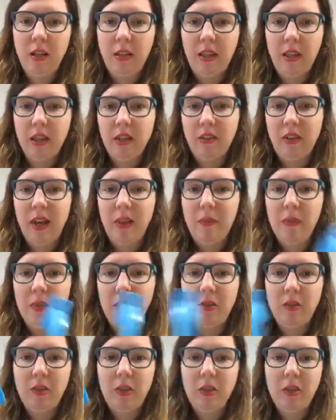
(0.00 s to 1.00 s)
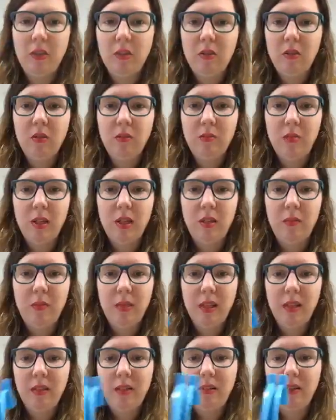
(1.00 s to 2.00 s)
Then grab these two middle
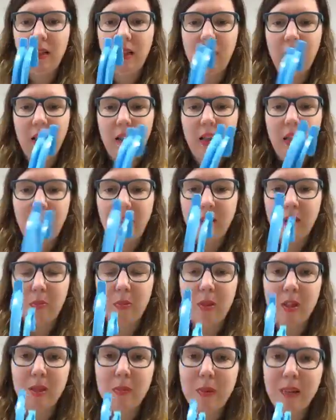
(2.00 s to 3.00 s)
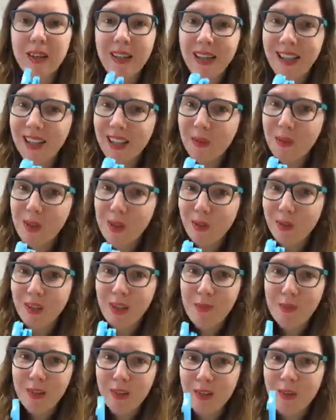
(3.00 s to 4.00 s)
bits. You're gonna pull it apart, kind of like when you
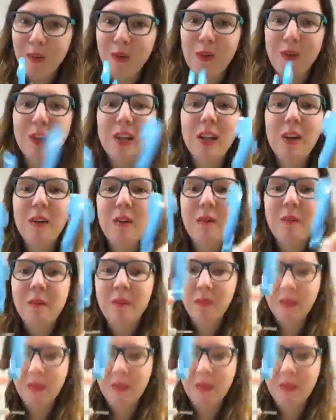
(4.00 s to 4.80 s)
separate an Oreo.